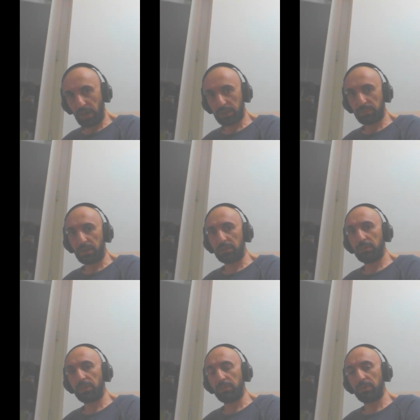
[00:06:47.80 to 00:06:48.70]
expert
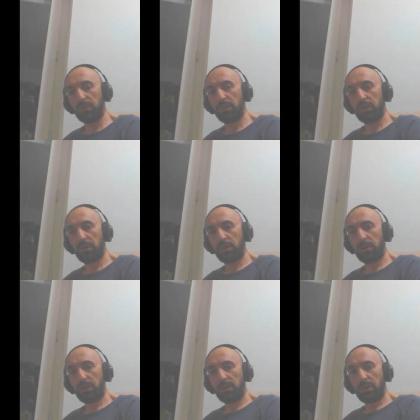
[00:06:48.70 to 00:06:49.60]
people
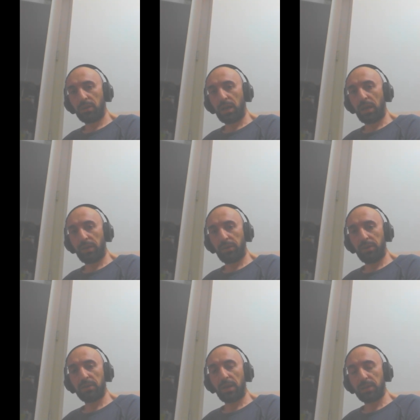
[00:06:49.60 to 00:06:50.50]
and
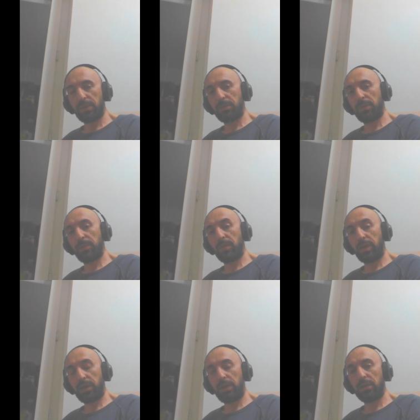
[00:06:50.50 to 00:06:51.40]
these expert people,
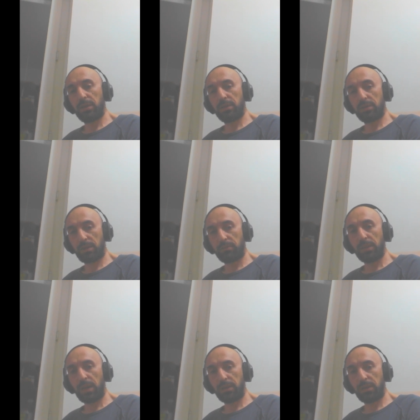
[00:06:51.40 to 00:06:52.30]
they need some
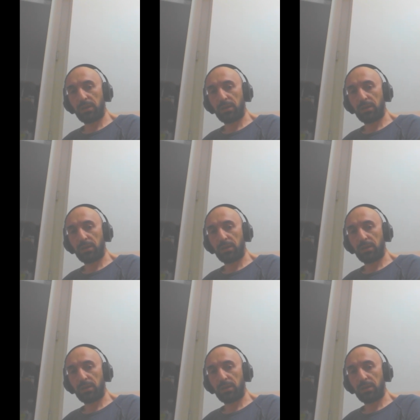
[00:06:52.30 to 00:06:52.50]
data